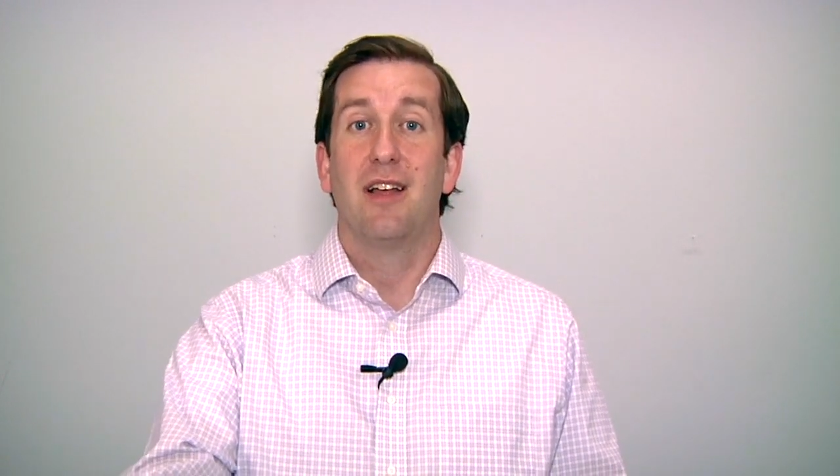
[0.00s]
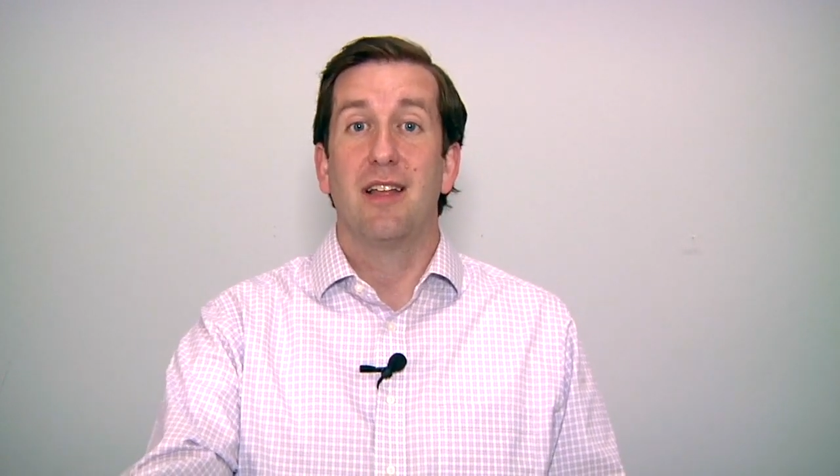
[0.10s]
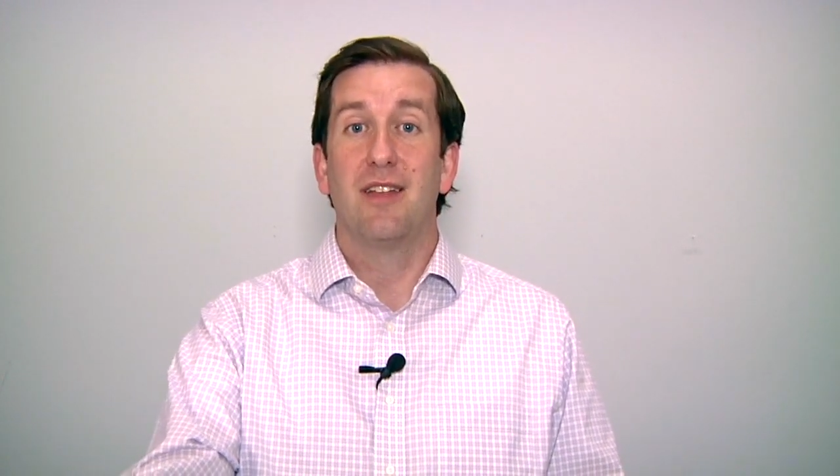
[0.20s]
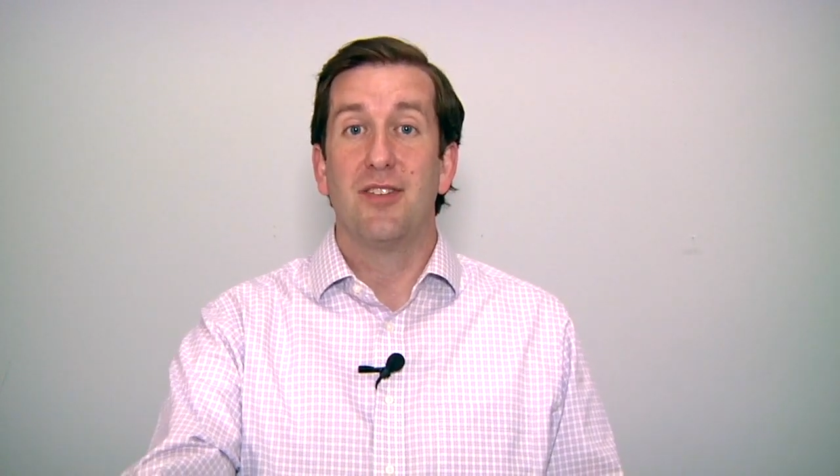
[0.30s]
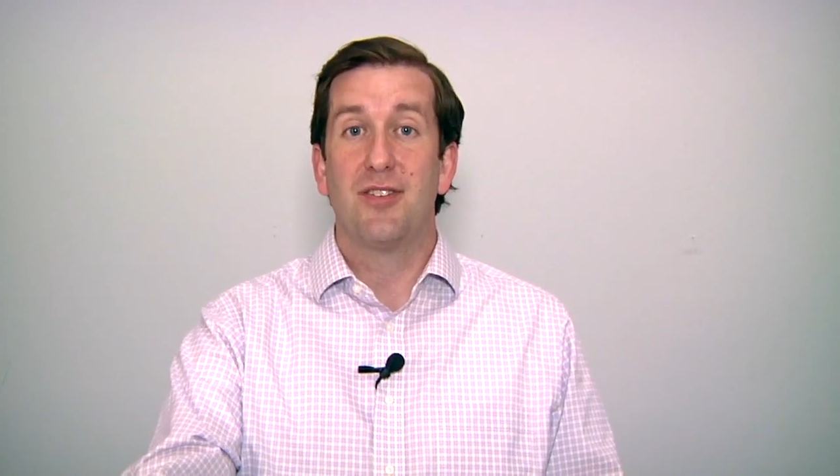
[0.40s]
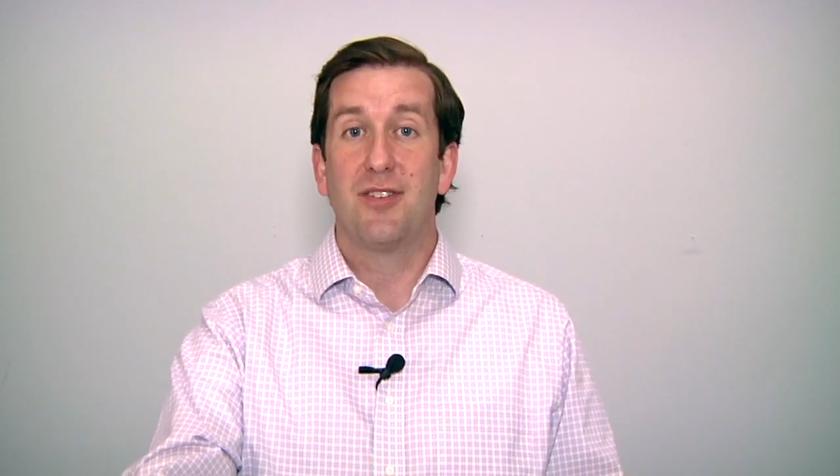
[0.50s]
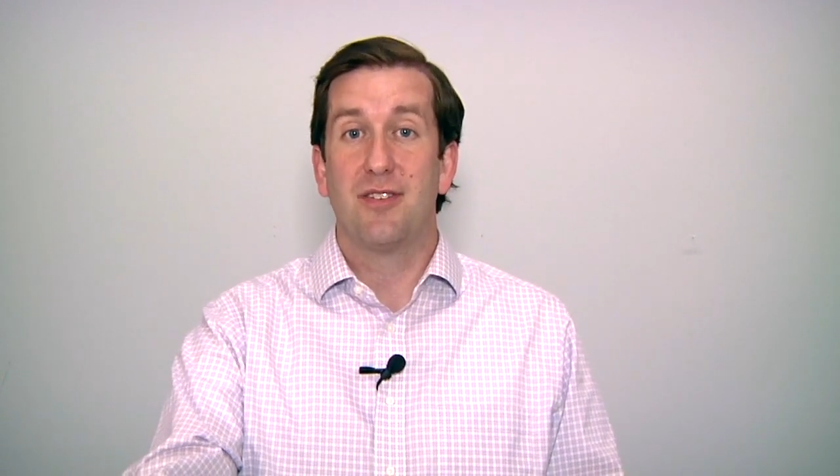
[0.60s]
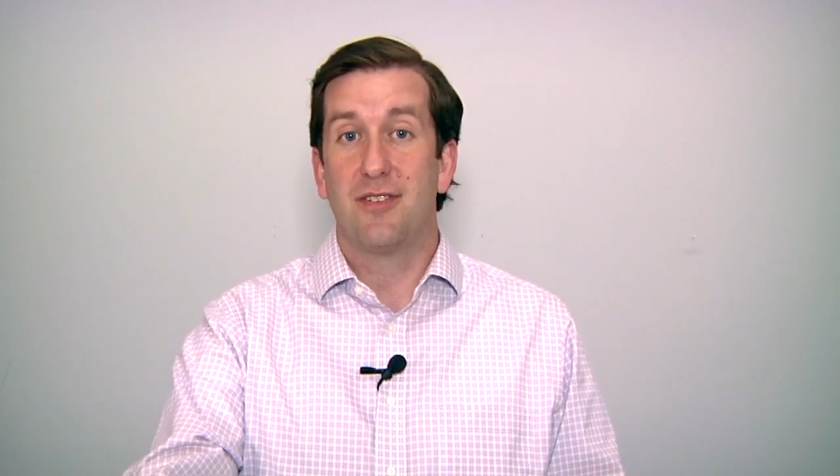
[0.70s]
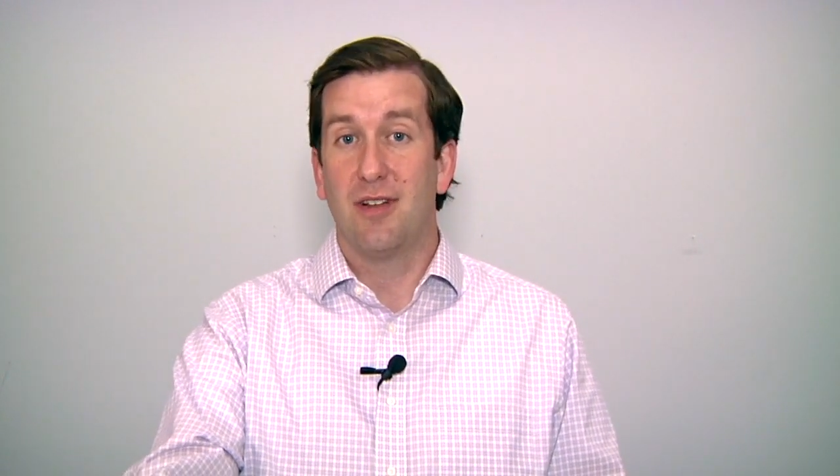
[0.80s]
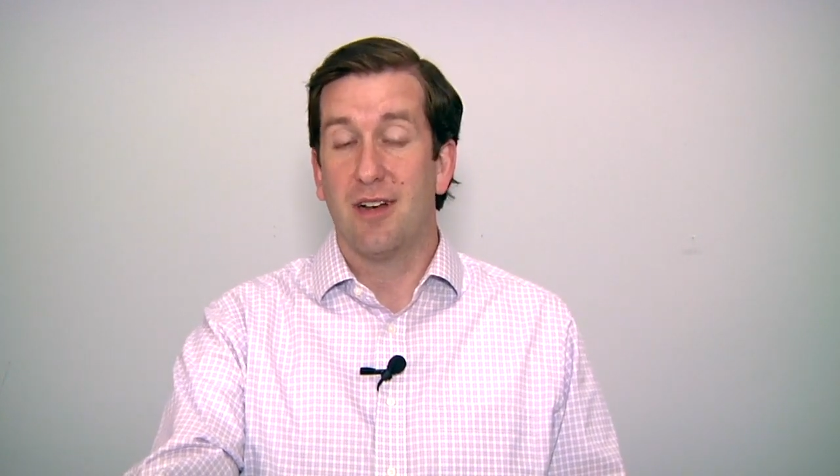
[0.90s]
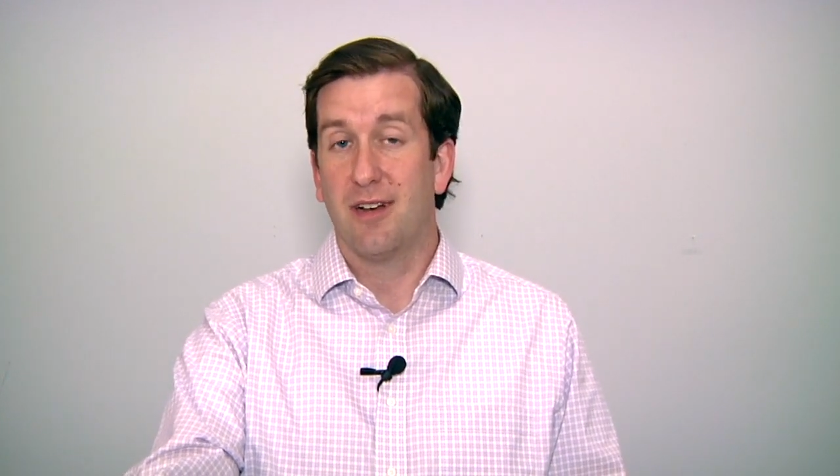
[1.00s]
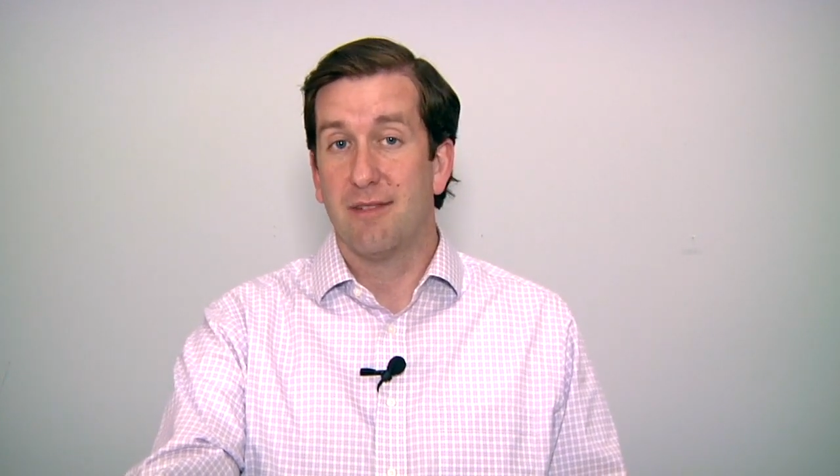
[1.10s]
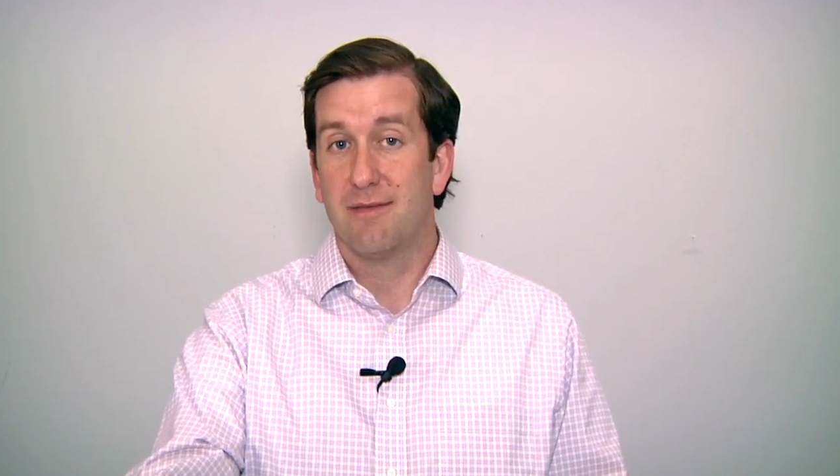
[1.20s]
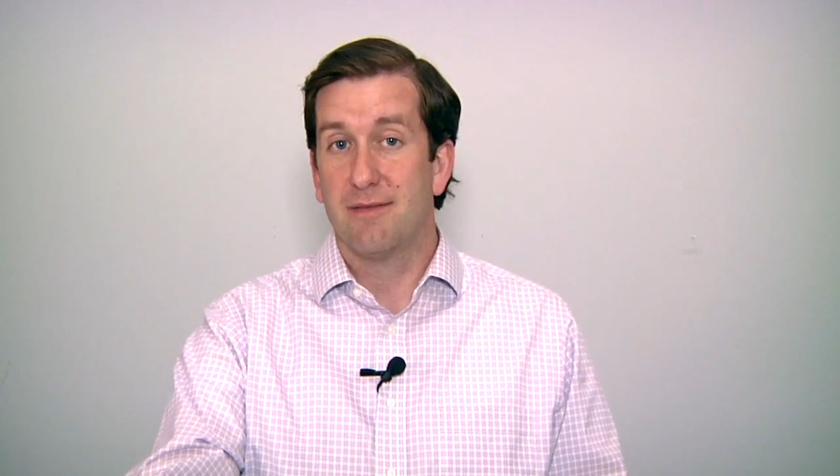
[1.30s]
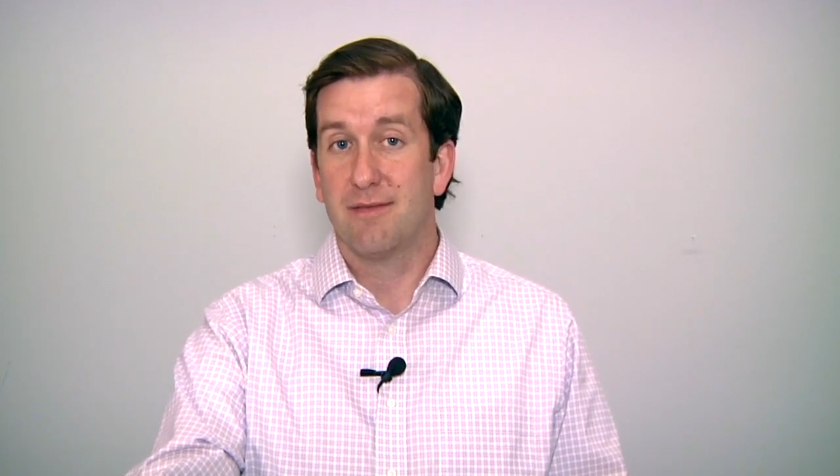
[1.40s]
his
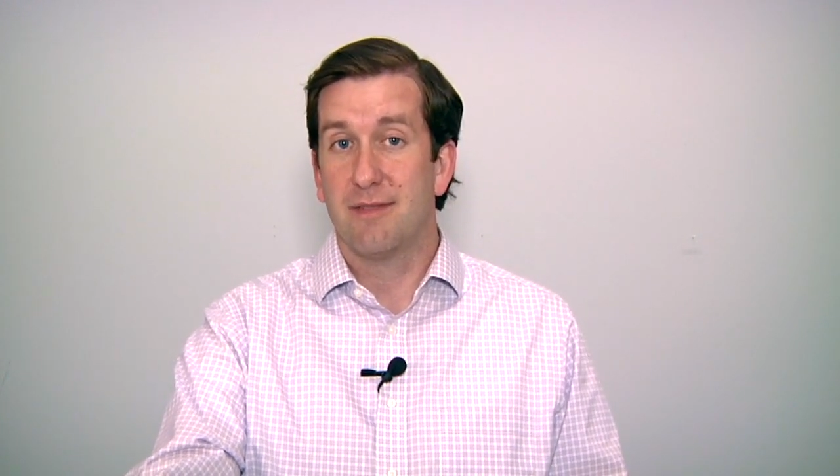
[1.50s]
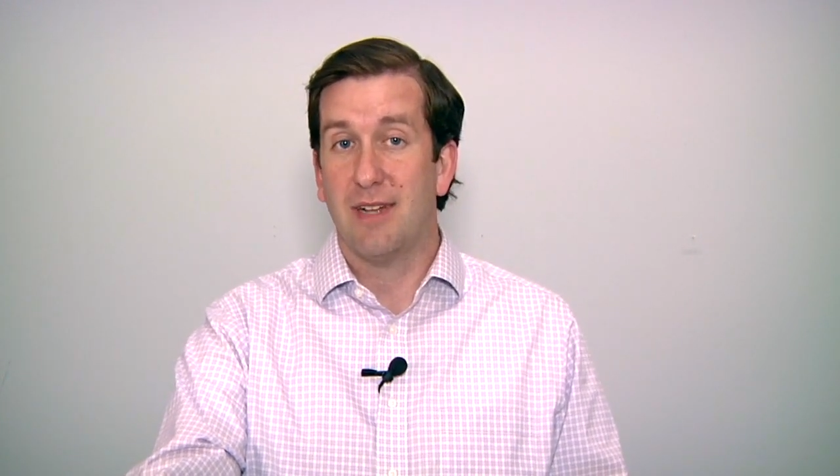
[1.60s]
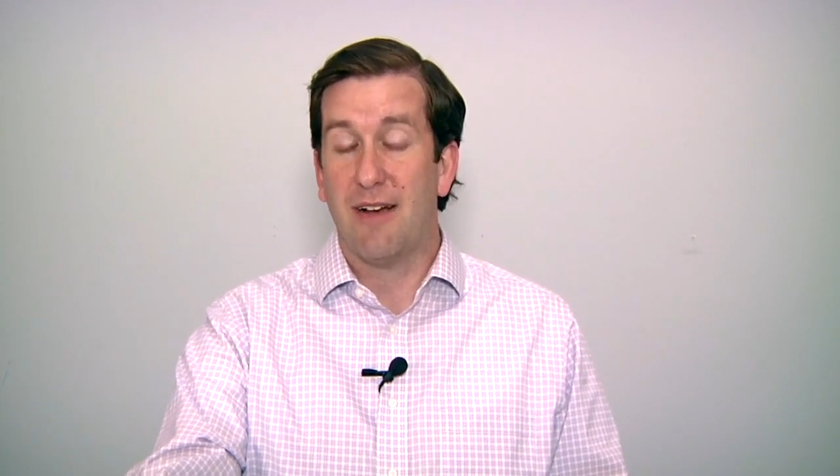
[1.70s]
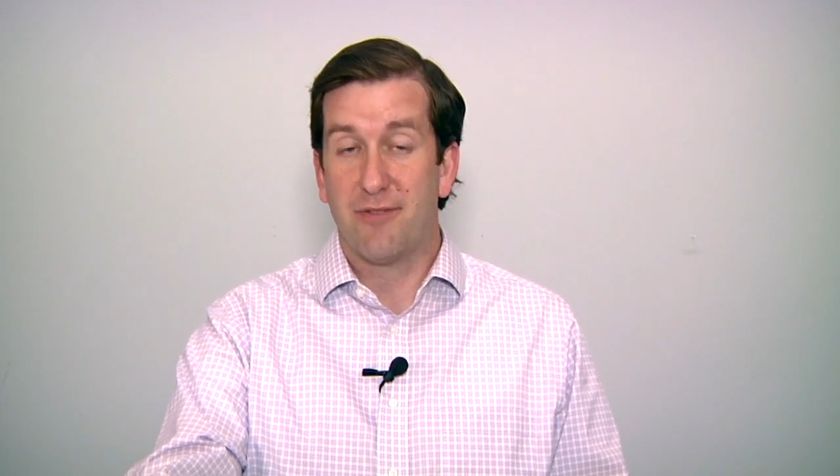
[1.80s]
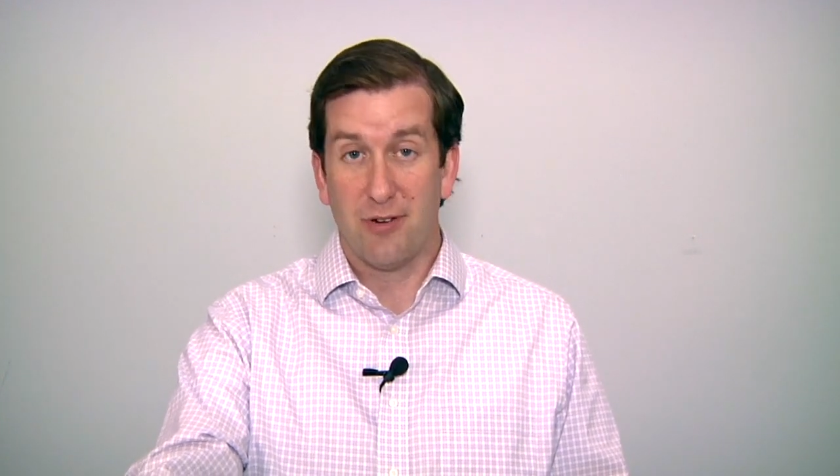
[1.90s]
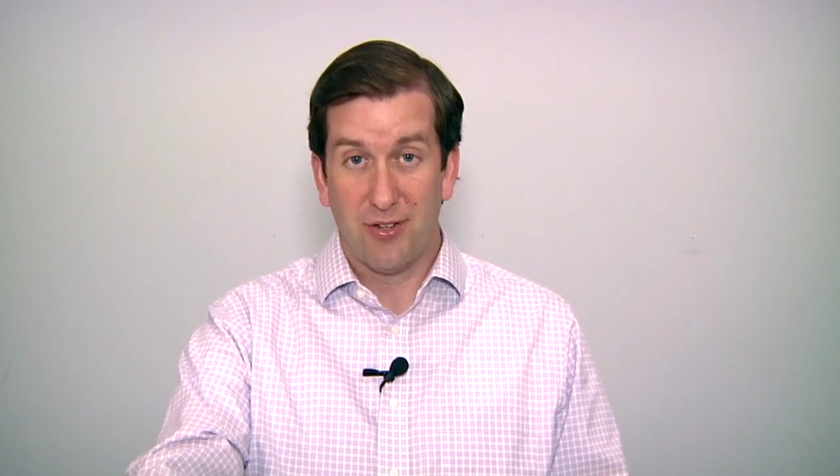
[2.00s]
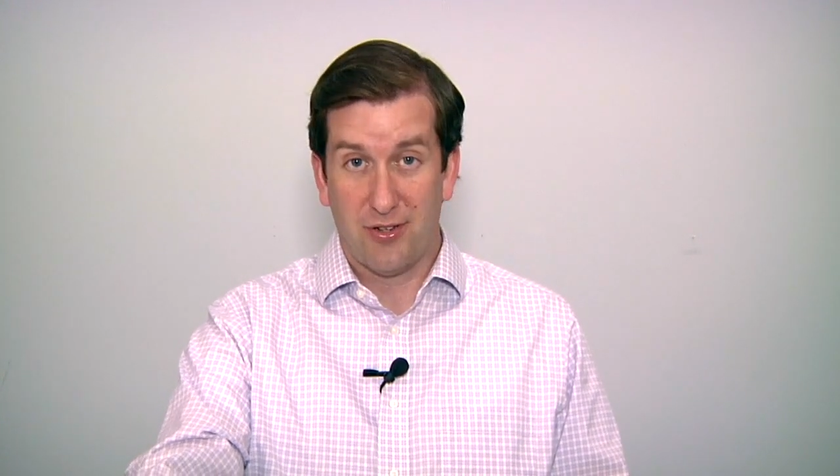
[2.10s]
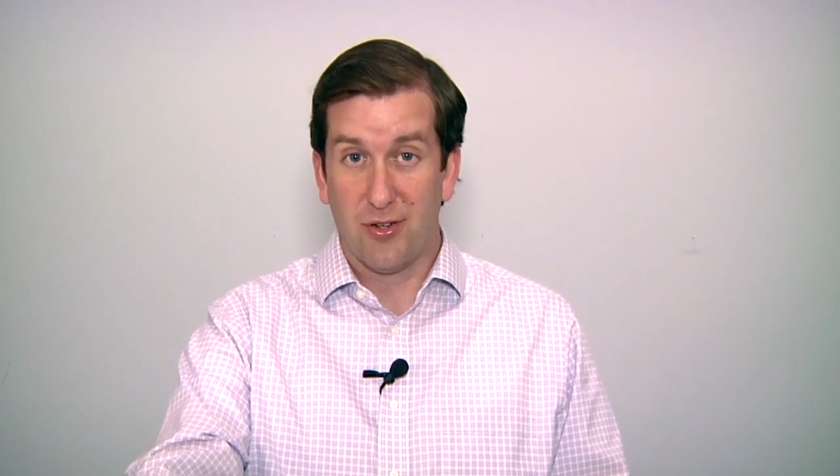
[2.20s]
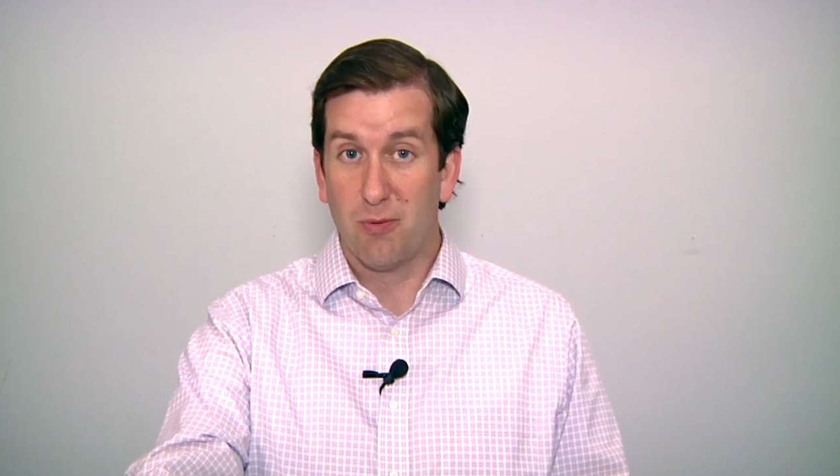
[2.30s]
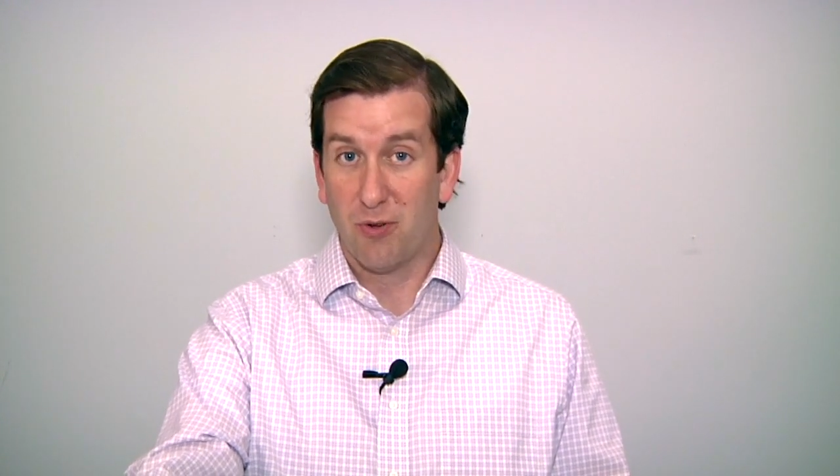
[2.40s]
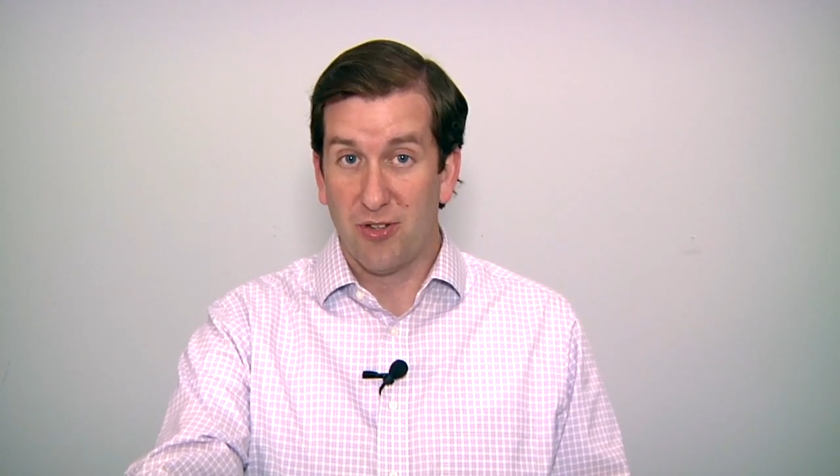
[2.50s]
tomb